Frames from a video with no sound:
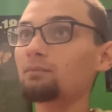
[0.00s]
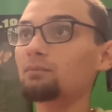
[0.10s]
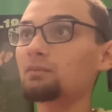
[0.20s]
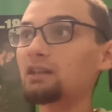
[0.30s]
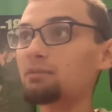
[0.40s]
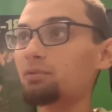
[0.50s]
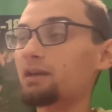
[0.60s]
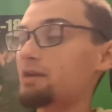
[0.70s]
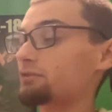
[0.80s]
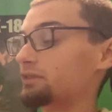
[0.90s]
they didn't
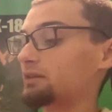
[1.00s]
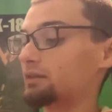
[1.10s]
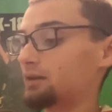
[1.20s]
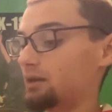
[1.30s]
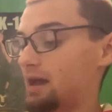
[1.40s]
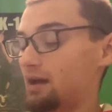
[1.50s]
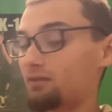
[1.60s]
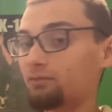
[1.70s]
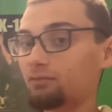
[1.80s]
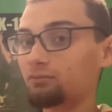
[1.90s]
play everything they
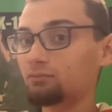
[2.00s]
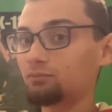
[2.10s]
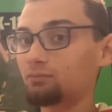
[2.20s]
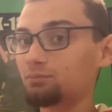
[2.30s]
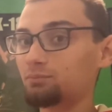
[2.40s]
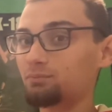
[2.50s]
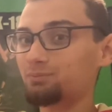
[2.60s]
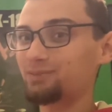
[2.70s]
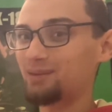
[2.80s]
have, but I'm